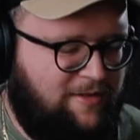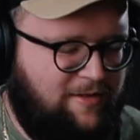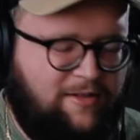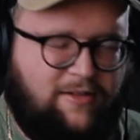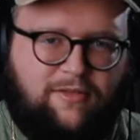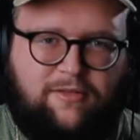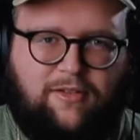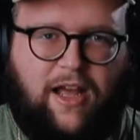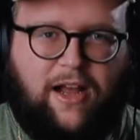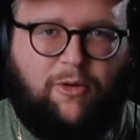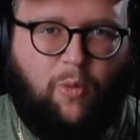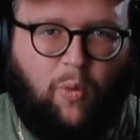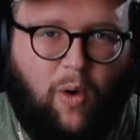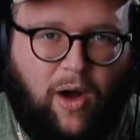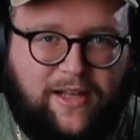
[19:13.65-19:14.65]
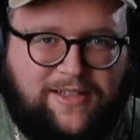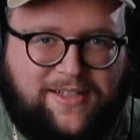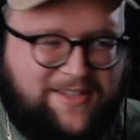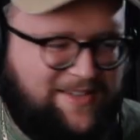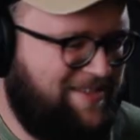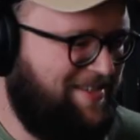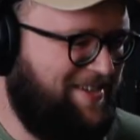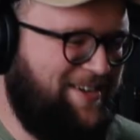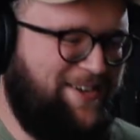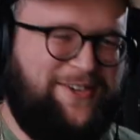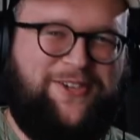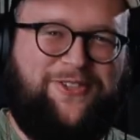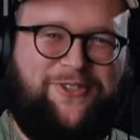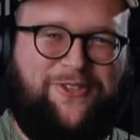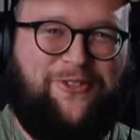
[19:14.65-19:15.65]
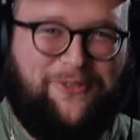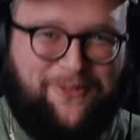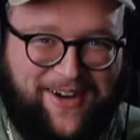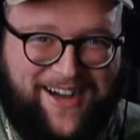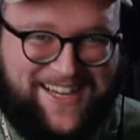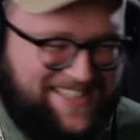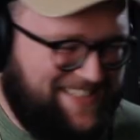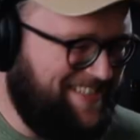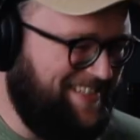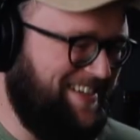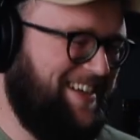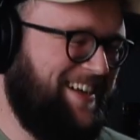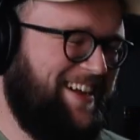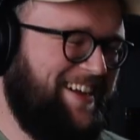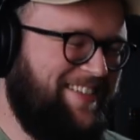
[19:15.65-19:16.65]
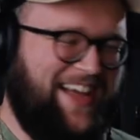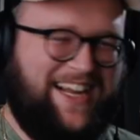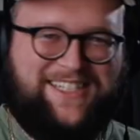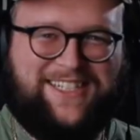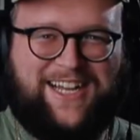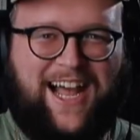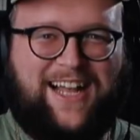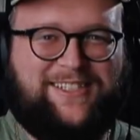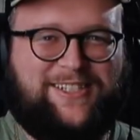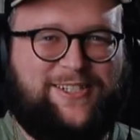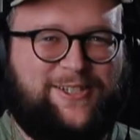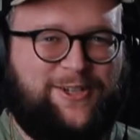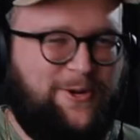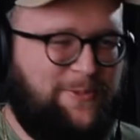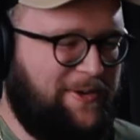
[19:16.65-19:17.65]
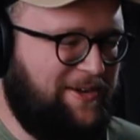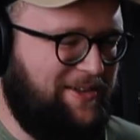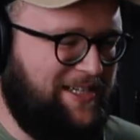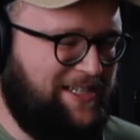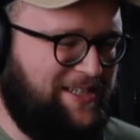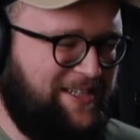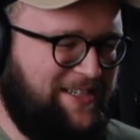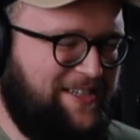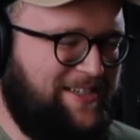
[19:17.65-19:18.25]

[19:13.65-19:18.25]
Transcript: Like, what? What? That just got super glitchy.